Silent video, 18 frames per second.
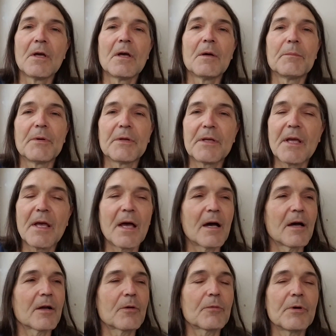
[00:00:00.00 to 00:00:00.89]
But
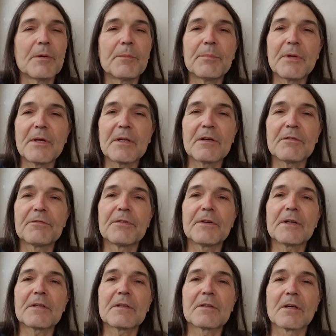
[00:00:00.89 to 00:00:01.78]
yeah, quit being a
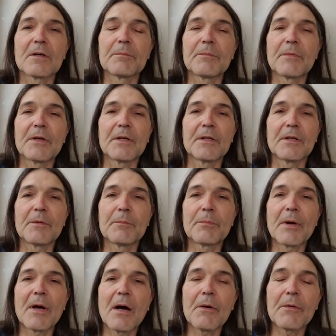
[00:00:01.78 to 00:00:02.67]
victim and
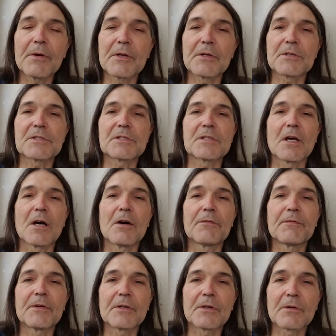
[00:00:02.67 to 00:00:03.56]
empower
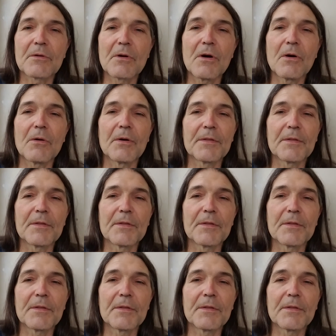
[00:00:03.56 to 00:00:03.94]
yourself and grow,